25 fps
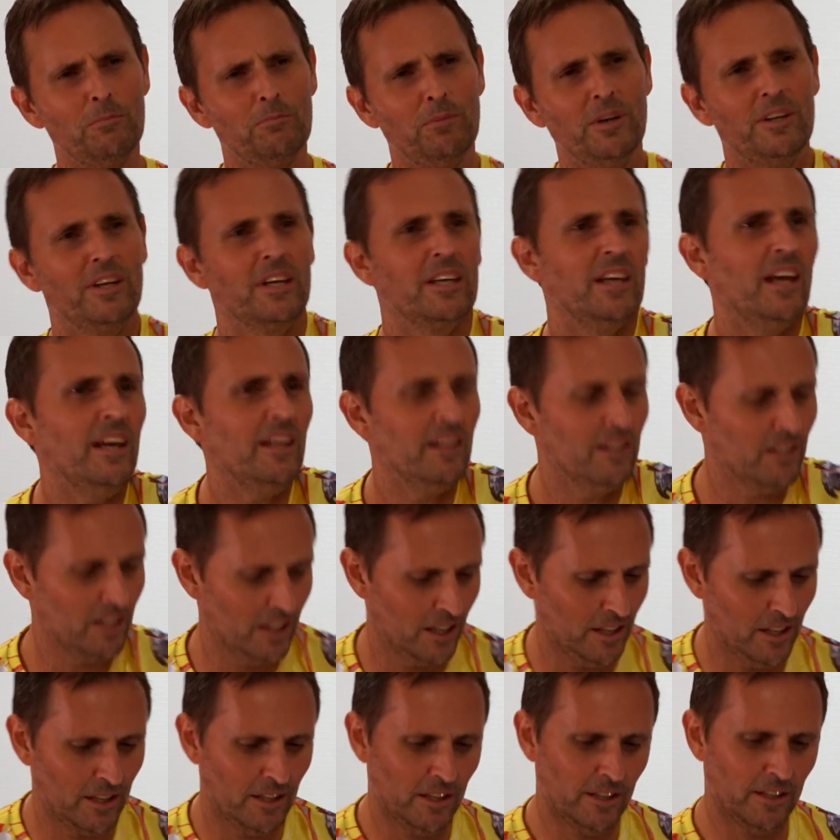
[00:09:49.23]
But again,
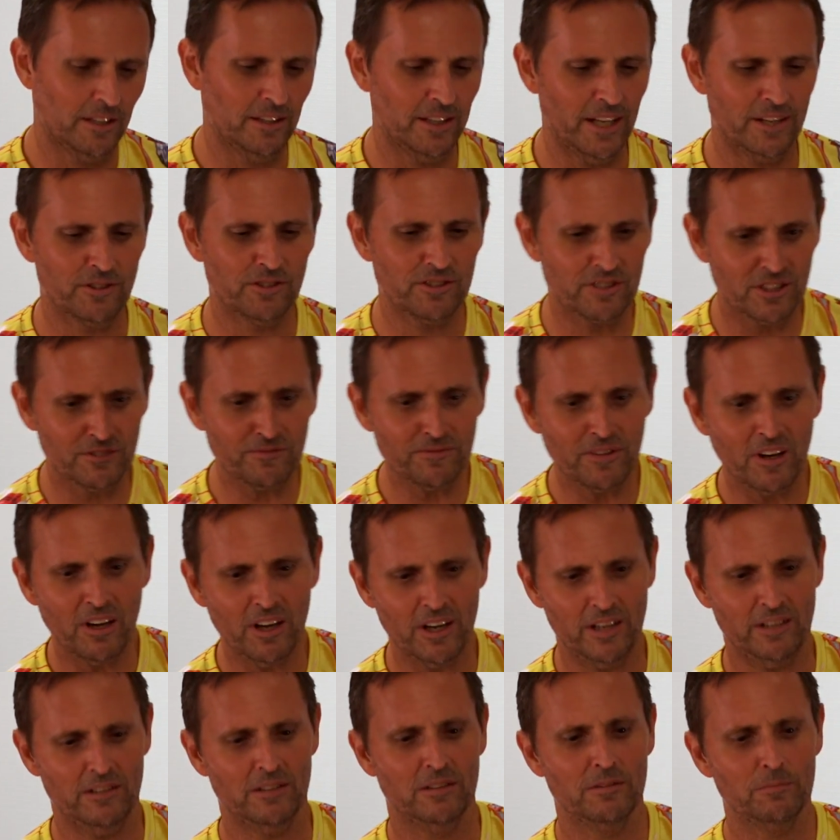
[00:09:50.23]
let's
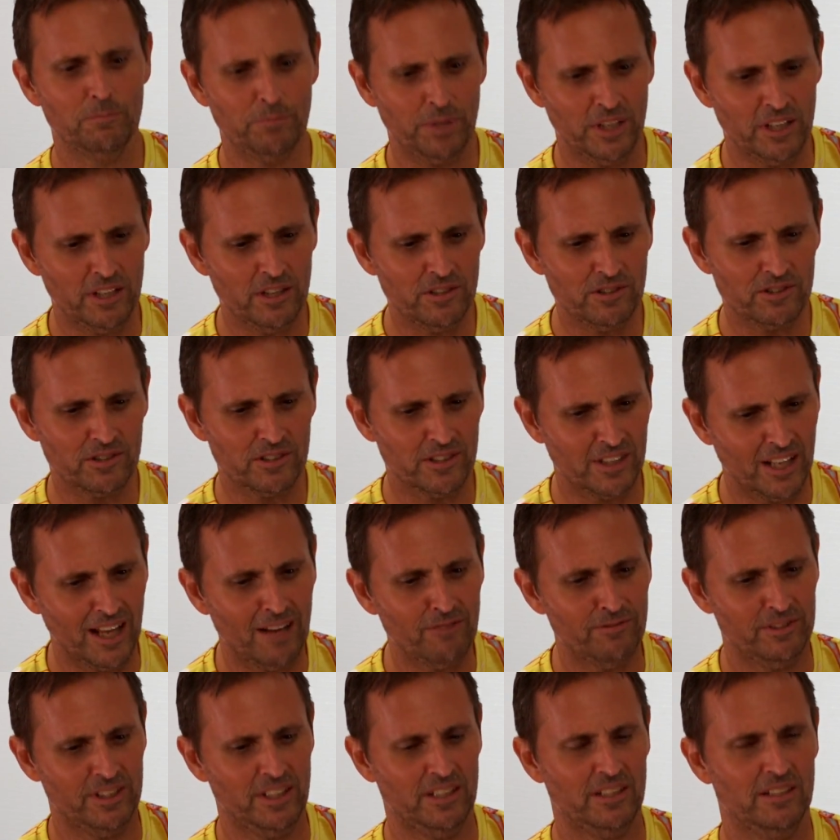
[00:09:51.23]
define peace
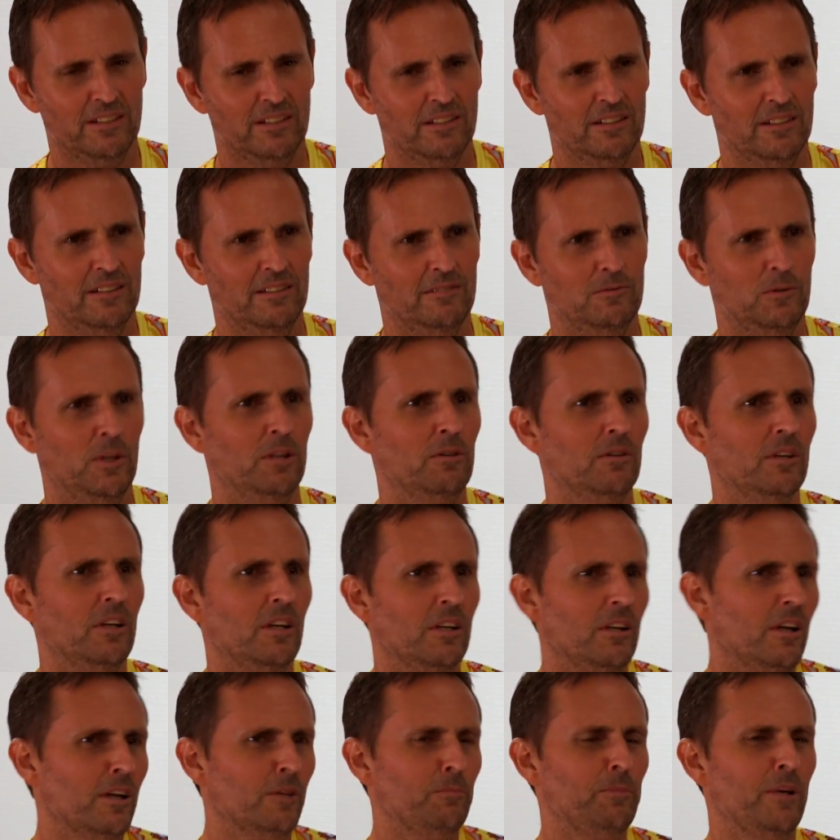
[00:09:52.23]
loving. Well,
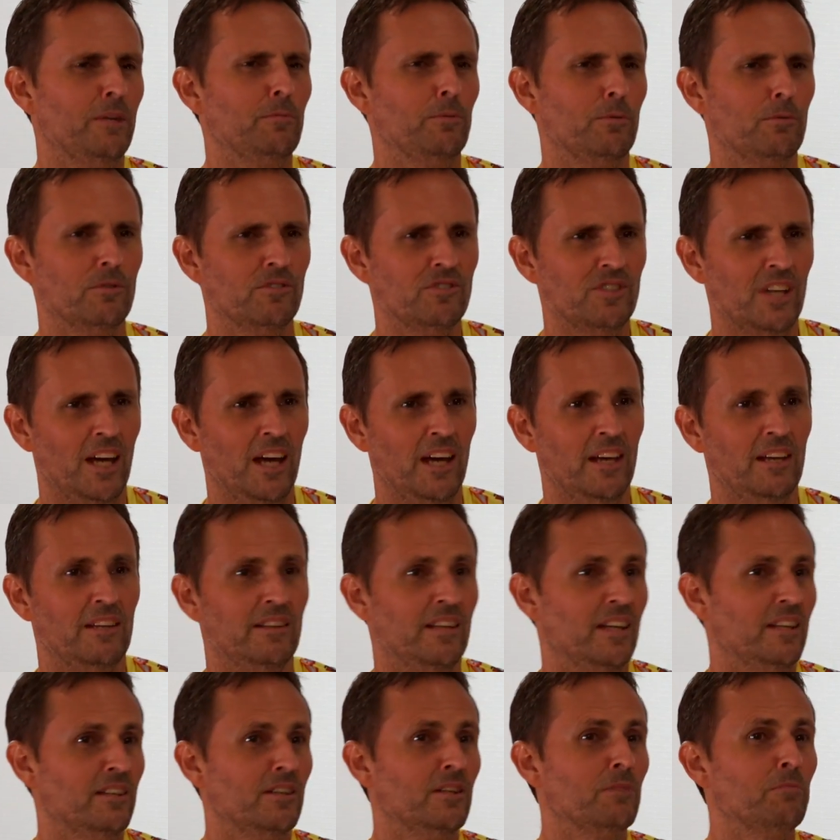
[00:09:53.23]
a lot of people would say
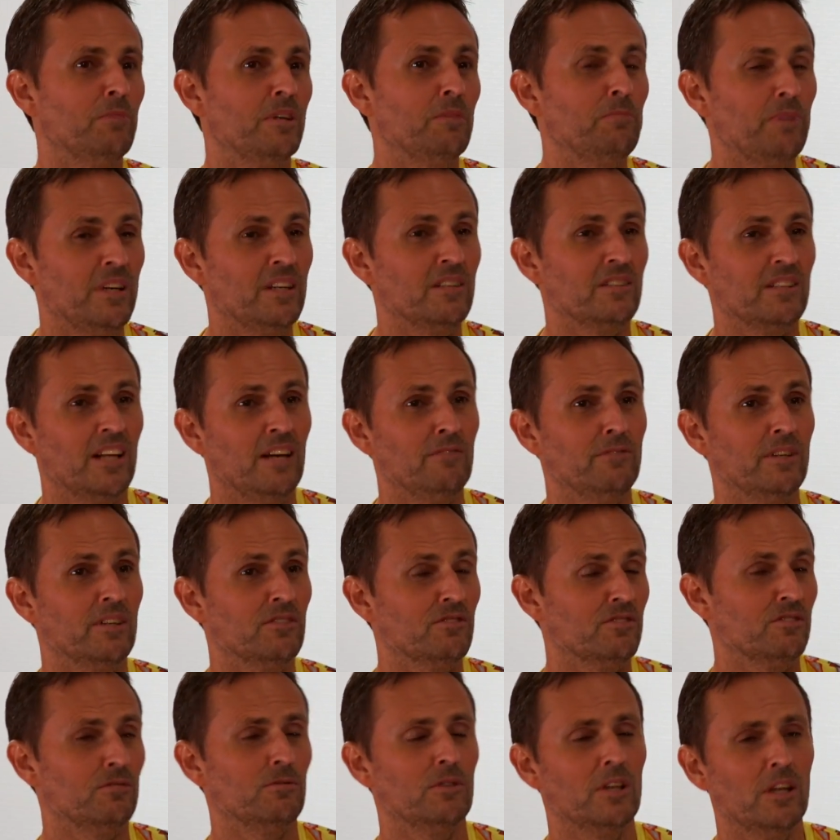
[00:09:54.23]
that you can be peace loving
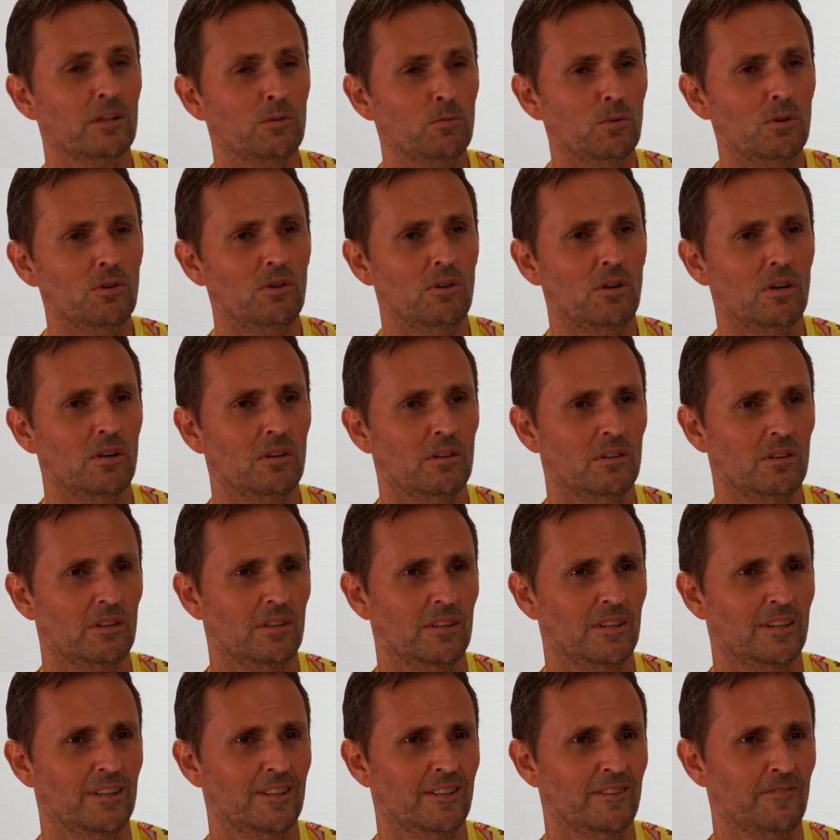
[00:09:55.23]
and still go to war.
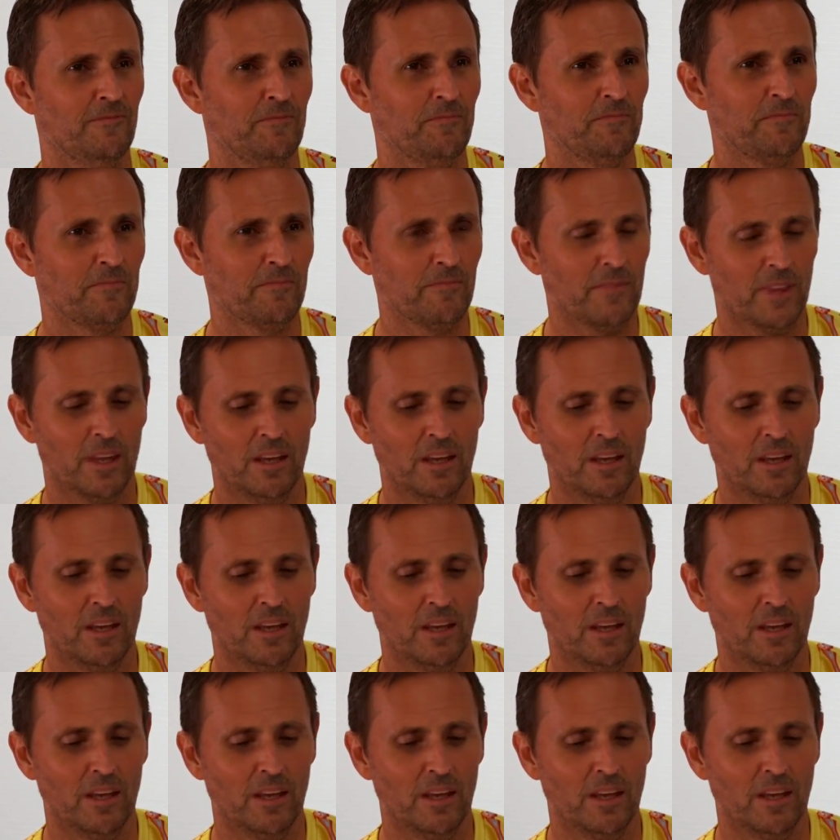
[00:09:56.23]
Mm.